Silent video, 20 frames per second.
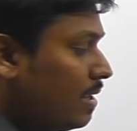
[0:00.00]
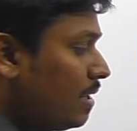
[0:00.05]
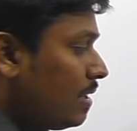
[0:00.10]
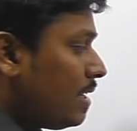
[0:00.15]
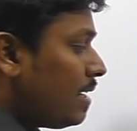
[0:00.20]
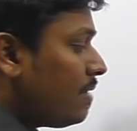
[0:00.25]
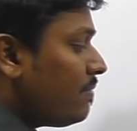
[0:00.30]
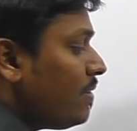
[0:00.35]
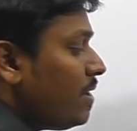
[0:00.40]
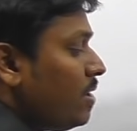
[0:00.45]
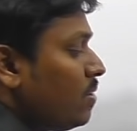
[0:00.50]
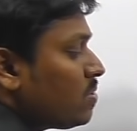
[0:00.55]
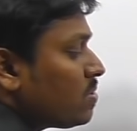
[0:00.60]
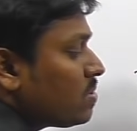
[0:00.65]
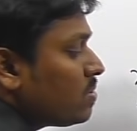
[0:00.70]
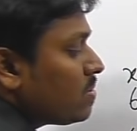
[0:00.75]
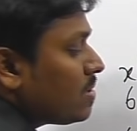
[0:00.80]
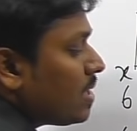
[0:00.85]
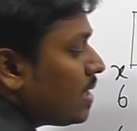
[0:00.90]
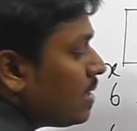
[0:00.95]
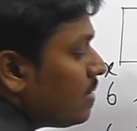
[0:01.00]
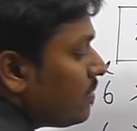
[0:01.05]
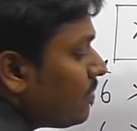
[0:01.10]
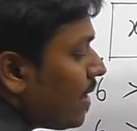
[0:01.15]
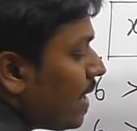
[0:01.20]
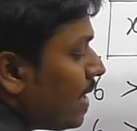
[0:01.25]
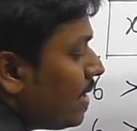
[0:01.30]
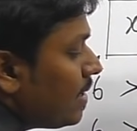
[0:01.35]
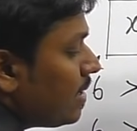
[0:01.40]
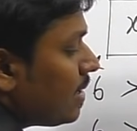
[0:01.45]
then we used to say the
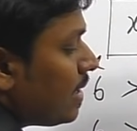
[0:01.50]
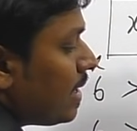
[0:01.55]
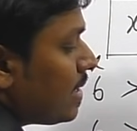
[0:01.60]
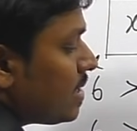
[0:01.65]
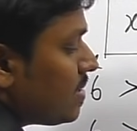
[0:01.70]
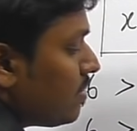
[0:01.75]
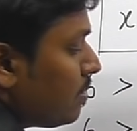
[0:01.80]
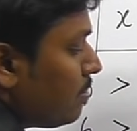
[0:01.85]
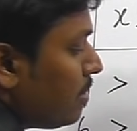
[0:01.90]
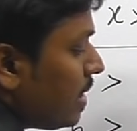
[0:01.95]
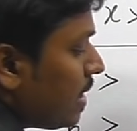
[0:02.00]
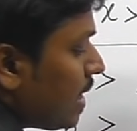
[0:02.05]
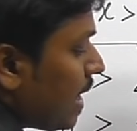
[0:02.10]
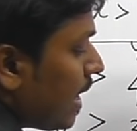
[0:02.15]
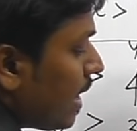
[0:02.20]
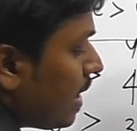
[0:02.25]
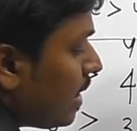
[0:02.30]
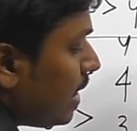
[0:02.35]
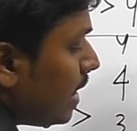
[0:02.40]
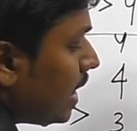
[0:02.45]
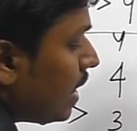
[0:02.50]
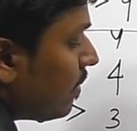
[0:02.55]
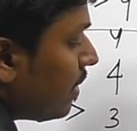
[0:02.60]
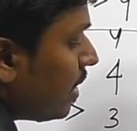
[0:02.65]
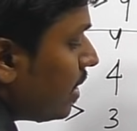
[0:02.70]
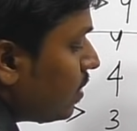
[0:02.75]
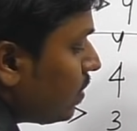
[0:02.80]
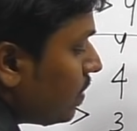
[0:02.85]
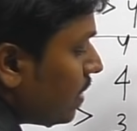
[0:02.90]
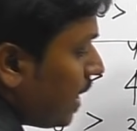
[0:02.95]
final case will be 9
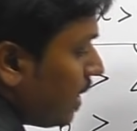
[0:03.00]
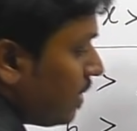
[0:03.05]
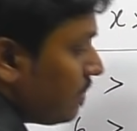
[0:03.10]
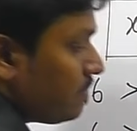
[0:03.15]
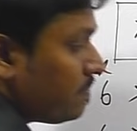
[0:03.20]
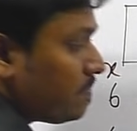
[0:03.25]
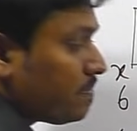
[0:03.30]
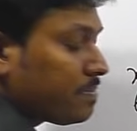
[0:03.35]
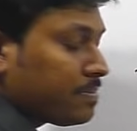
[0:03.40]
equal to 9.